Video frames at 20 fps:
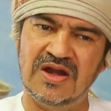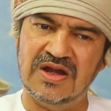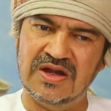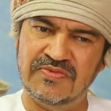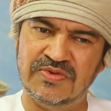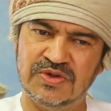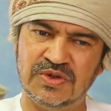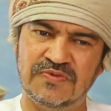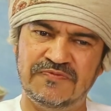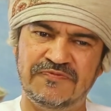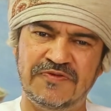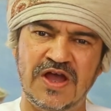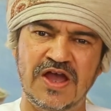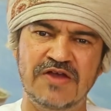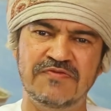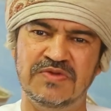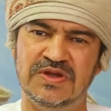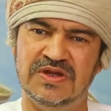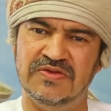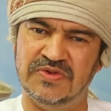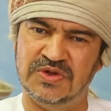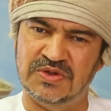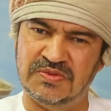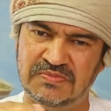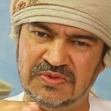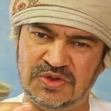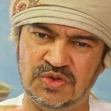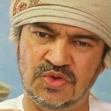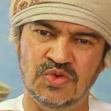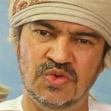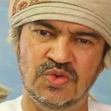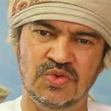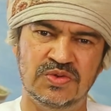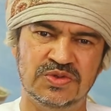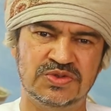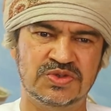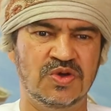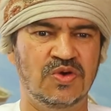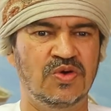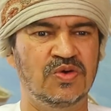Division 5, a Division 2,
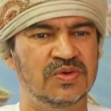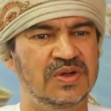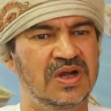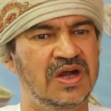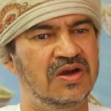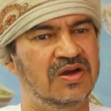so